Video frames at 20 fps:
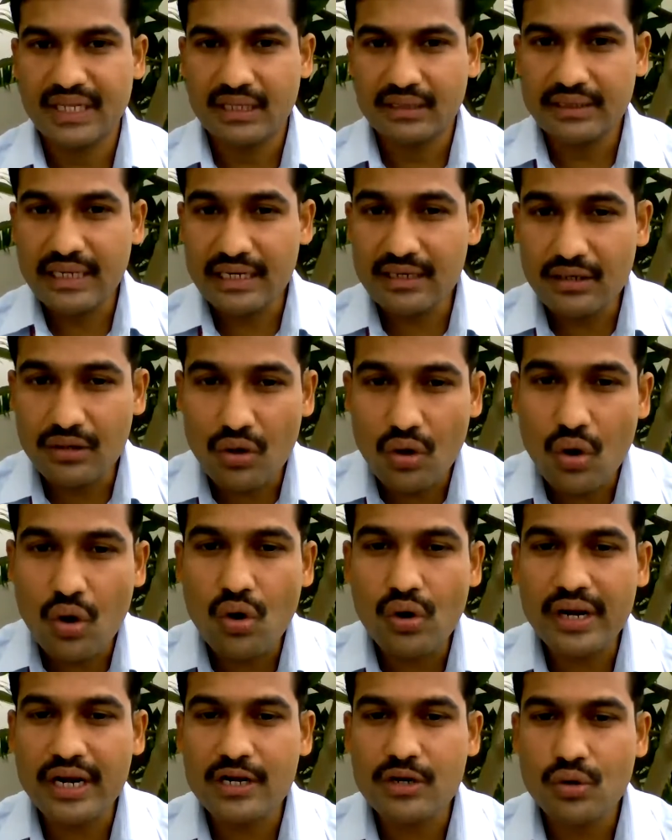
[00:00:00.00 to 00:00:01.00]
That
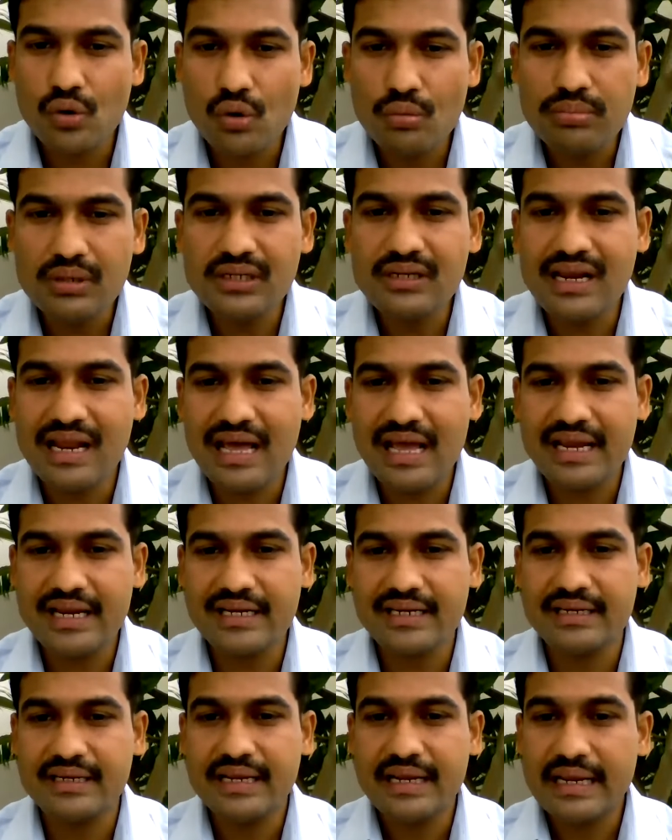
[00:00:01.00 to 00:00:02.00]
long and noble
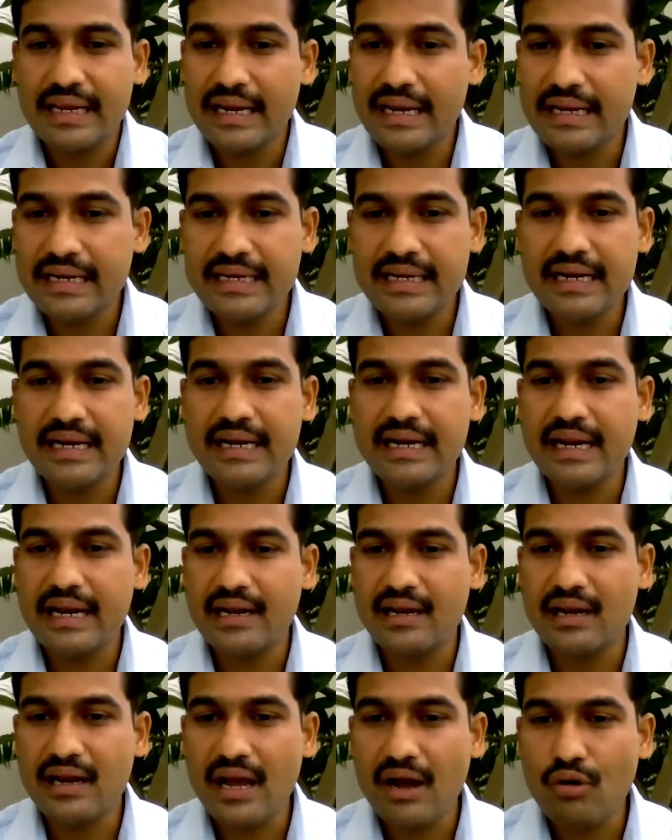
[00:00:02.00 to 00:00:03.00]
line ended
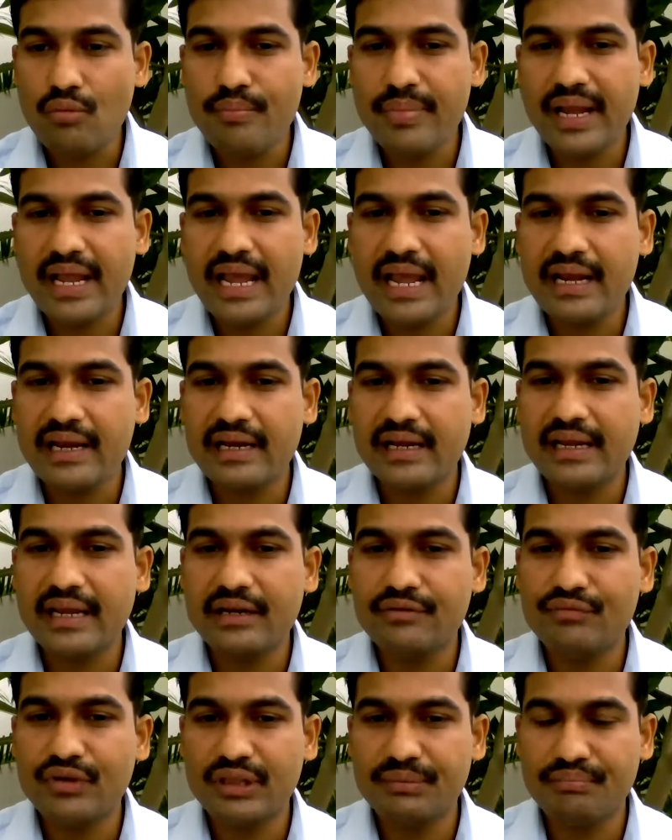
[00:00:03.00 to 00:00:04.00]
and now began
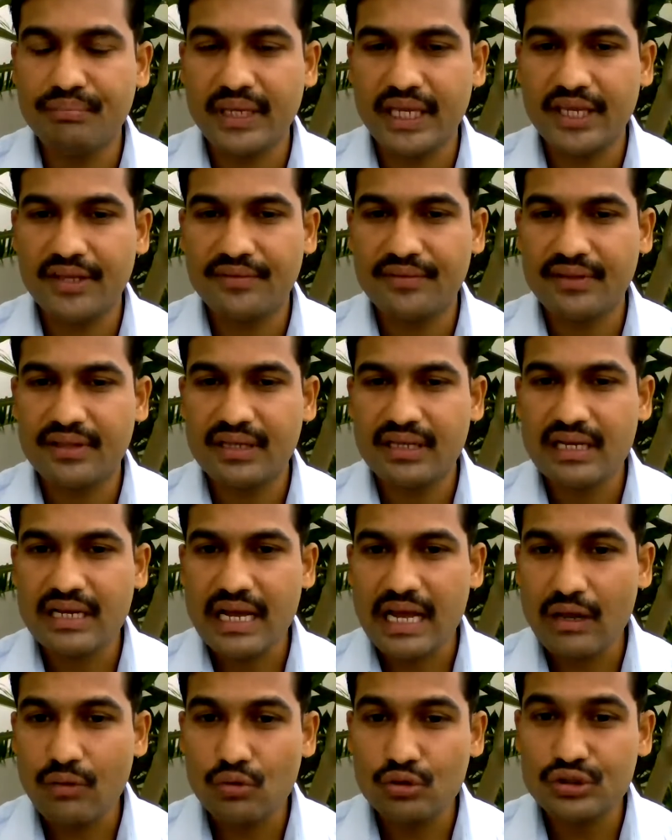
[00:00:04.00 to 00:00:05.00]
again with me.
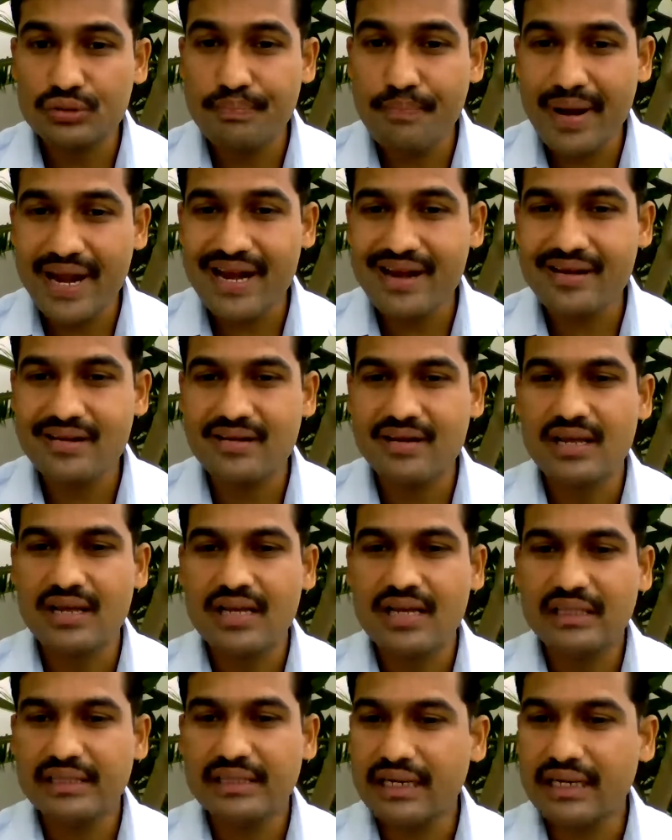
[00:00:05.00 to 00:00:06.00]
I was
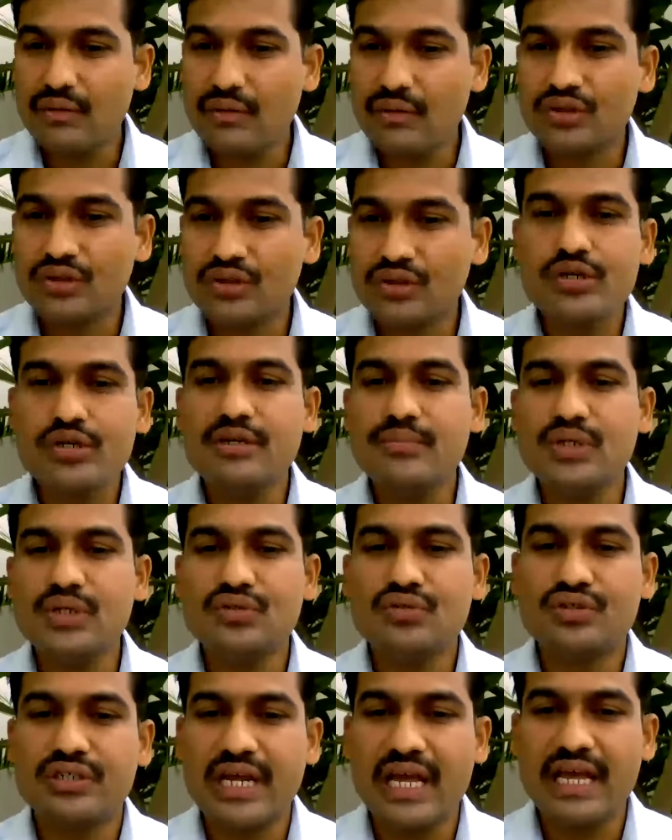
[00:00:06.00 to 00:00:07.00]
pained that I was not
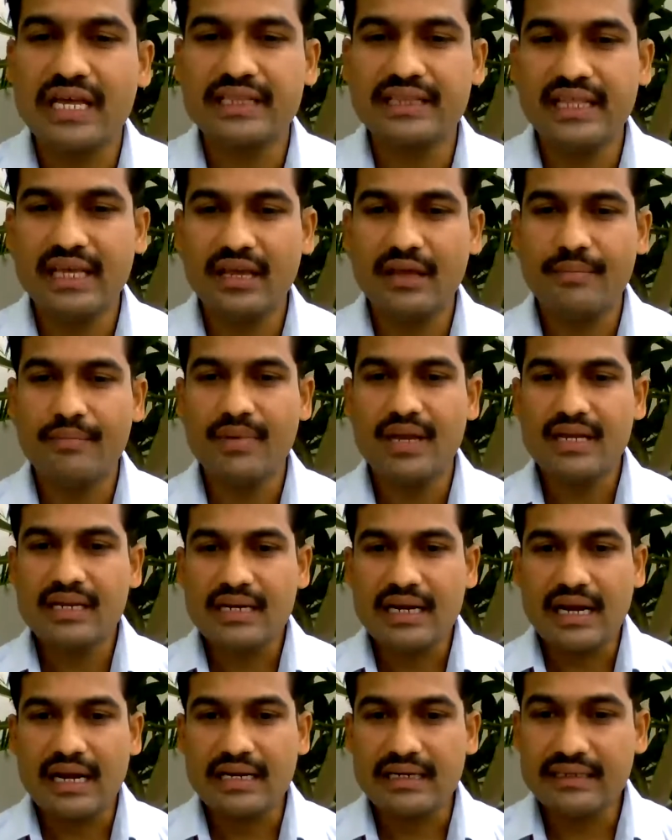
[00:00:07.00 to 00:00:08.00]
able to thank them
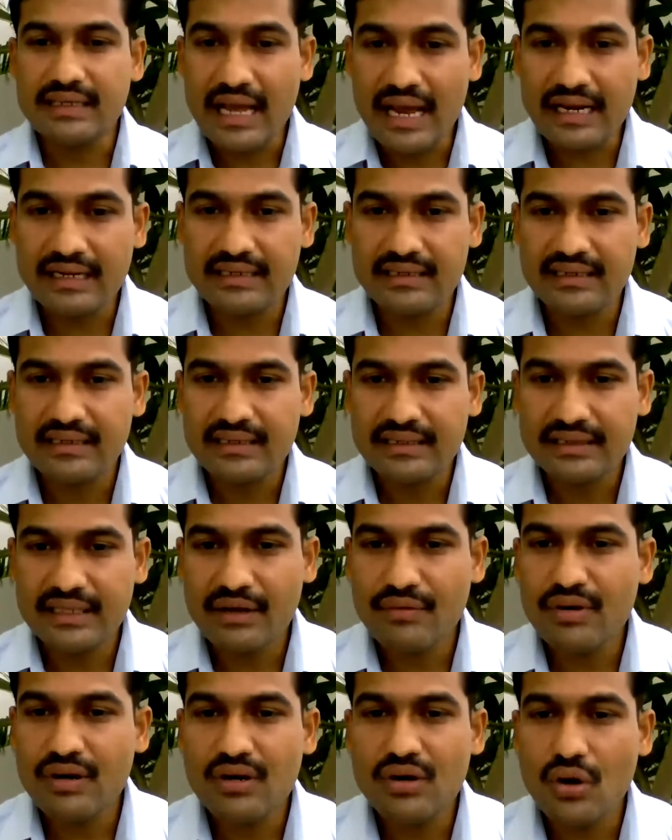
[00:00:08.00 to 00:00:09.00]
and that
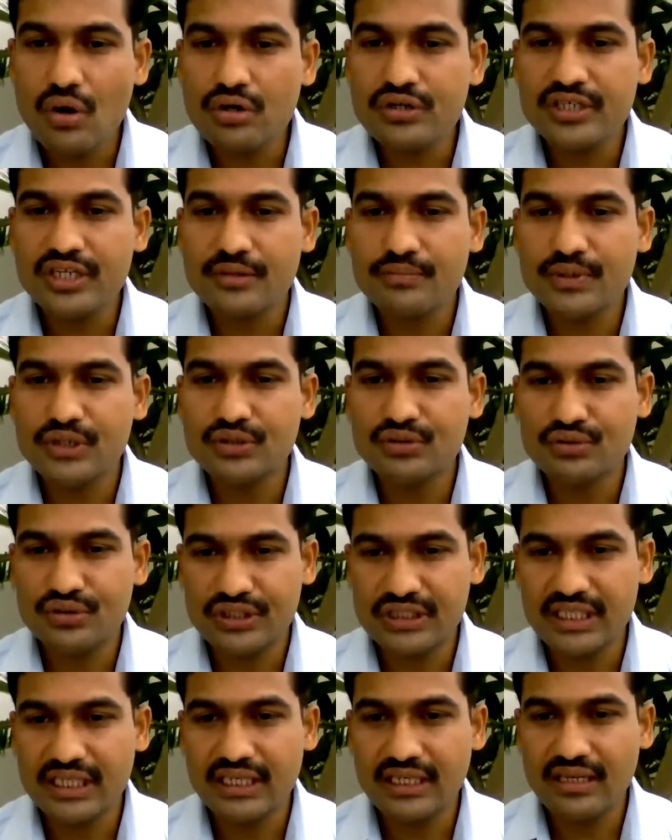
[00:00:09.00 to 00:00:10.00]
they were not able to
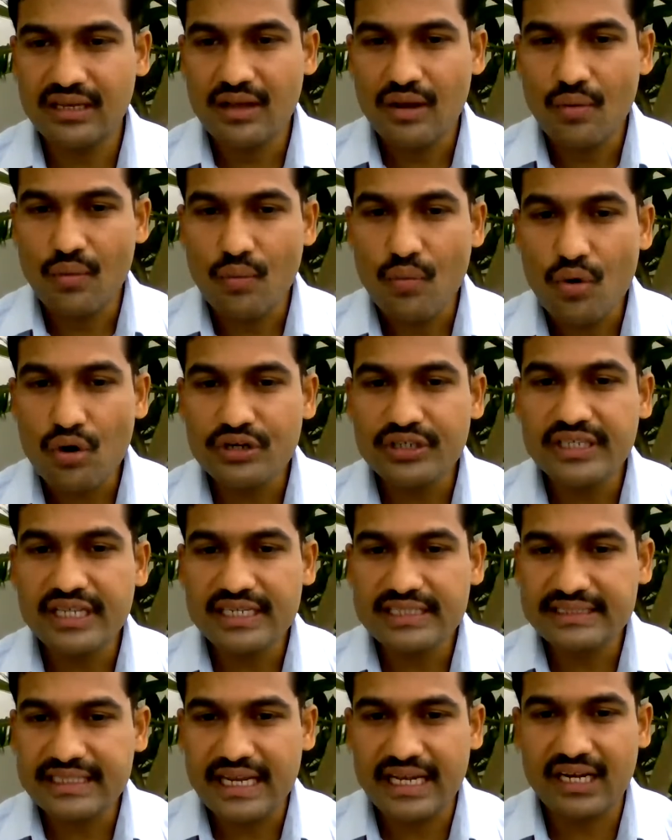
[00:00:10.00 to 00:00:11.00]
see what
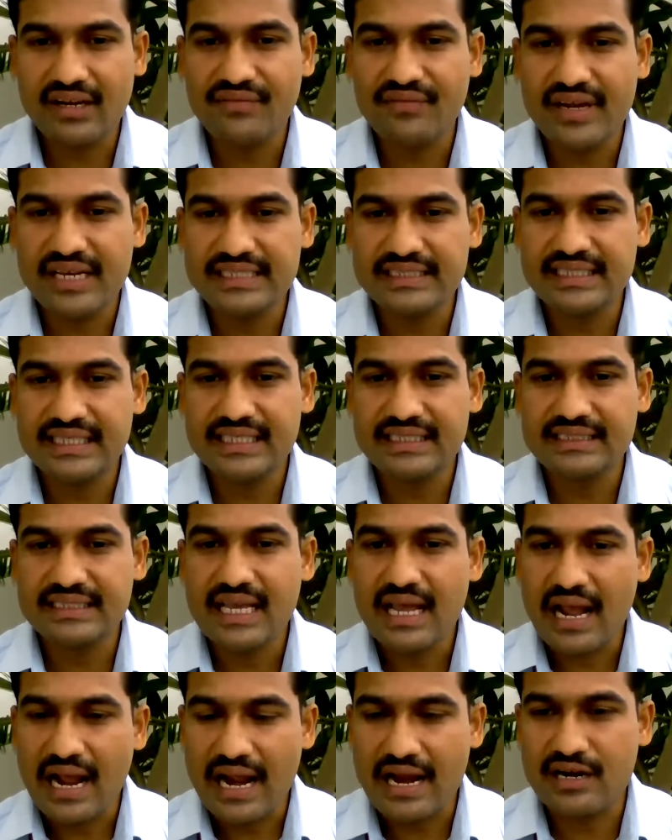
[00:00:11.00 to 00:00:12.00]
their sacrifices
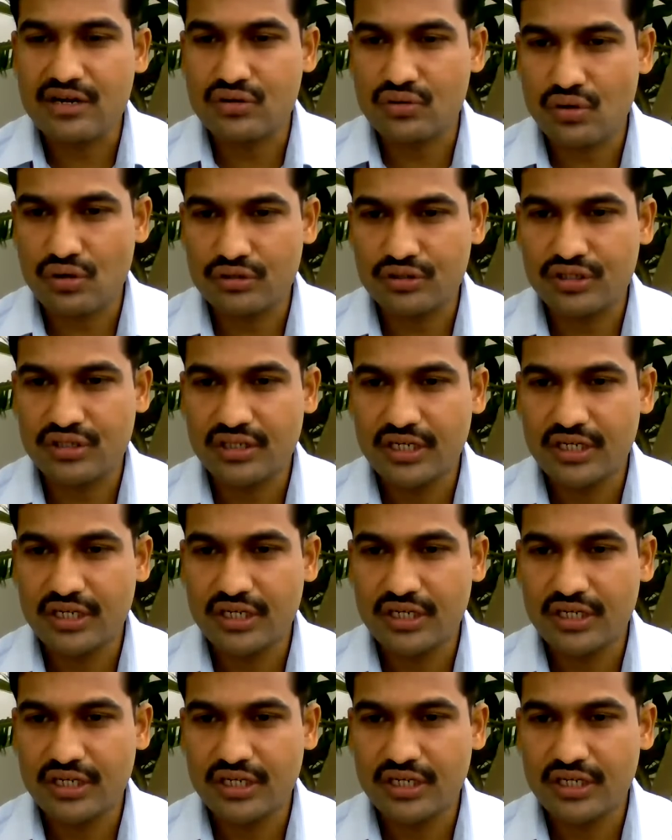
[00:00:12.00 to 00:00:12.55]
had wrought.